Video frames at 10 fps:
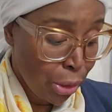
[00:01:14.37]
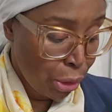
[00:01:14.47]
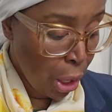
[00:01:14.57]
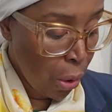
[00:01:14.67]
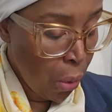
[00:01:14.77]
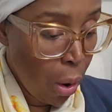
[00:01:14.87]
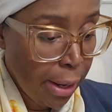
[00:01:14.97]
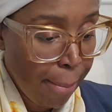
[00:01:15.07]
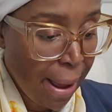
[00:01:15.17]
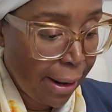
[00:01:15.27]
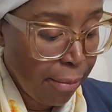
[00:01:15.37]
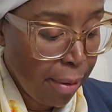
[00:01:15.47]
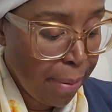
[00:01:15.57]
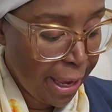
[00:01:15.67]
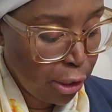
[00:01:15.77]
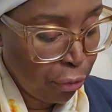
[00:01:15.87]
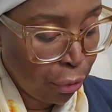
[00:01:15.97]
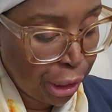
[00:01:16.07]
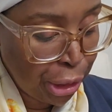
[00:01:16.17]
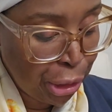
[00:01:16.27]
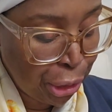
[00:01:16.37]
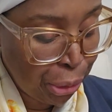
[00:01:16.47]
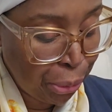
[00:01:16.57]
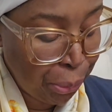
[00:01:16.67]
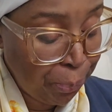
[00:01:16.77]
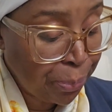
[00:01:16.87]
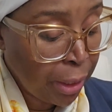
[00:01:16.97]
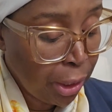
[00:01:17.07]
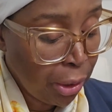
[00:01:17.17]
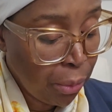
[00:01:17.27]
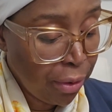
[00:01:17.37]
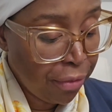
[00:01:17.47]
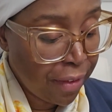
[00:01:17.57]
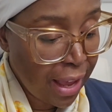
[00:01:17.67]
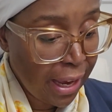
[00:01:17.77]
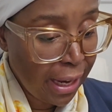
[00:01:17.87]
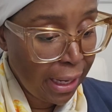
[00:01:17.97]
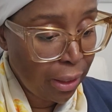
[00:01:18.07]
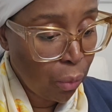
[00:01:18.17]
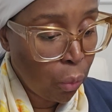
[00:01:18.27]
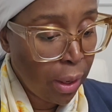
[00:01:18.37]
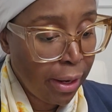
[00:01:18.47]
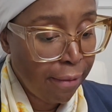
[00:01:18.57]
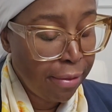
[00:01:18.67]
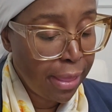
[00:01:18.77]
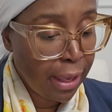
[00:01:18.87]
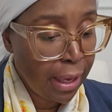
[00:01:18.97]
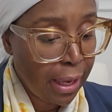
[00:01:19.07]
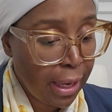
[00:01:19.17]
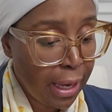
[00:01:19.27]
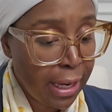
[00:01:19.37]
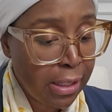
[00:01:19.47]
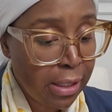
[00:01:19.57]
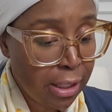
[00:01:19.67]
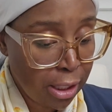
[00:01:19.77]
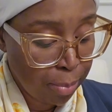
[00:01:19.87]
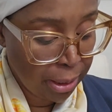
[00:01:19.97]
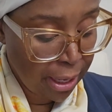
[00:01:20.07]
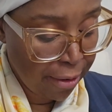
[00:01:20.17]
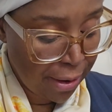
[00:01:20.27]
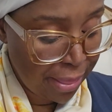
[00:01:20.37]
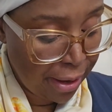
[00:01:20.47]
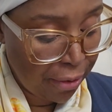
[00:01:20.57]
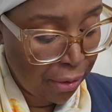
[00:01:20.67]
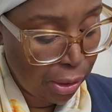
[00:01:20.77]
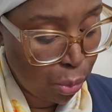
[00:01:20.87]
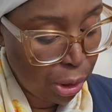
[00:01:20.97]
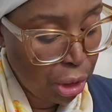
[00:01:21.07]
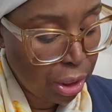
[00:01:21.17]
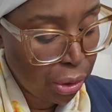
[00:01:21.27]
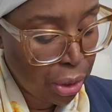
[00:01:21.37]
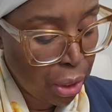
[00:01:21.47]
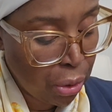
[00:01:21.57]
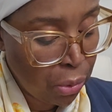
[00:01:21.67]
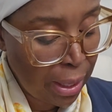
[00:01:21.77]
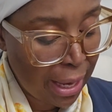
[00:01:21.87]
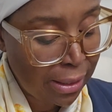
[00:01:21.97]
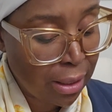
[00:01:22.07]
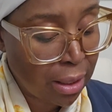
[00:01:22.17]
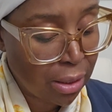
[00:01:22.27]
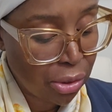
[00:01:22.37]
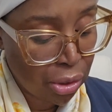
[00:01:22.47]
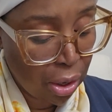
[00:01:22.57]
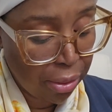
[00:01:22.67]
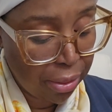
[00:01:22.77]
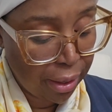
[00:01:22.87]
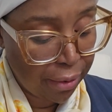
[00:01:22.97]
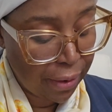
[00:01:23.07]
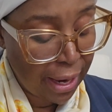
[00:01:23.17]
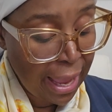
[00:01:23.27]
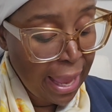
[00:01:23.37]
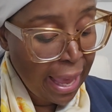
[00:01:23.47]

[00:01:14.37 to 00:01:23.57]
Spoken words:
So on the bottom of page 42, you will find one of the interdisciplinary theories, which is known as the Gestalt theory.